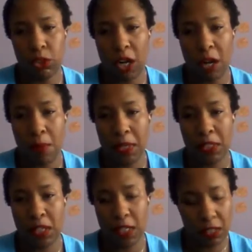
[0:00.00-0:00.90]
start a
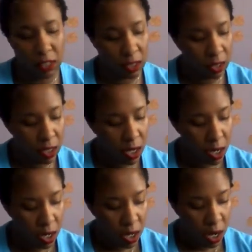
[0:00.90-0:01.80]
business.
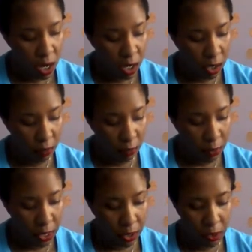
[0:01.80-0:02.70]

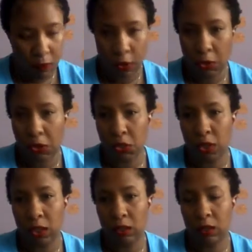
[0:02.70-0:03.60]
But you focus
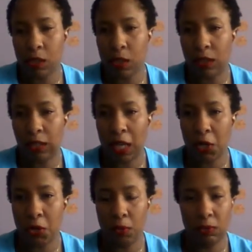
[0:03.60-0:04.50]
on the good
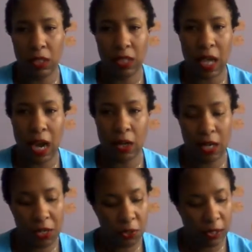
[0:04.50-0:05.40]
that you
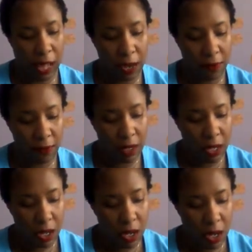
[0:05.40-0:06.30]
desire in your life.
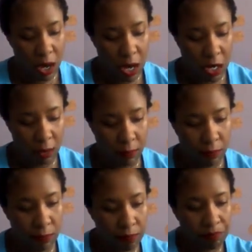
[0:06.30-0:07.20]

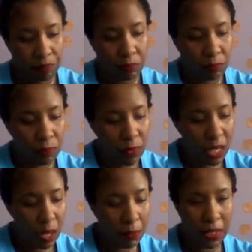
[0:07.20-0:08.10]
Um,
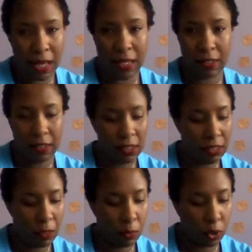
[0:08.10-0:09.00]
but
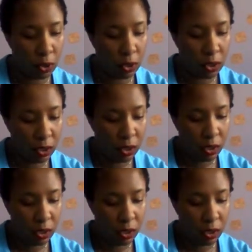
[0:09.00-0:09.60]
yes, the more